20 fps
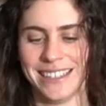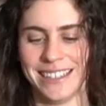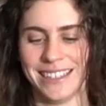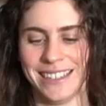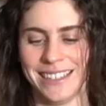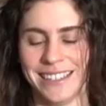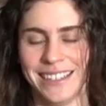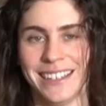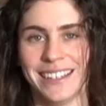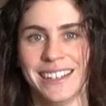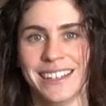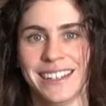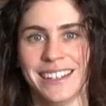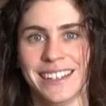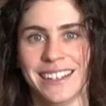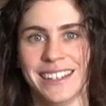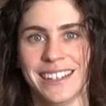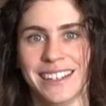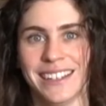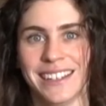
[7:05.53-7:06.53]

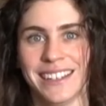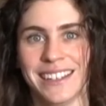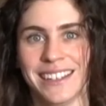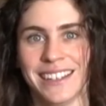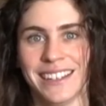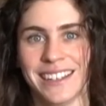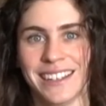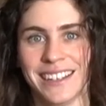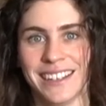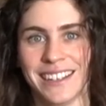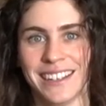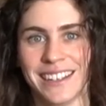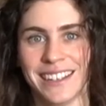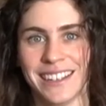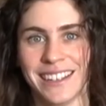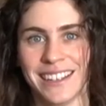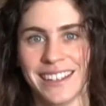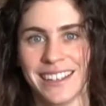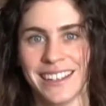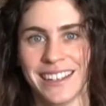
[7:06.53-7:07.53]

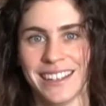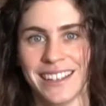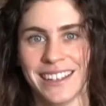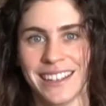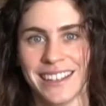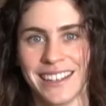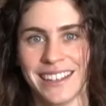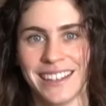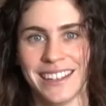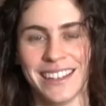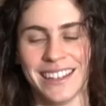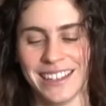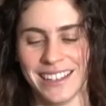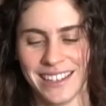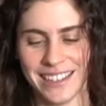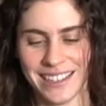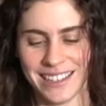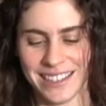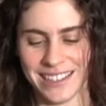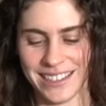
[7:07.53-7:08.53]

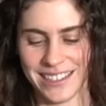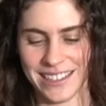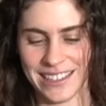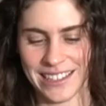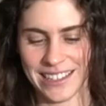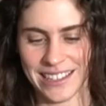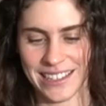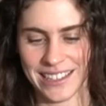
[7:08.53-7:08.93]
(no one is talking)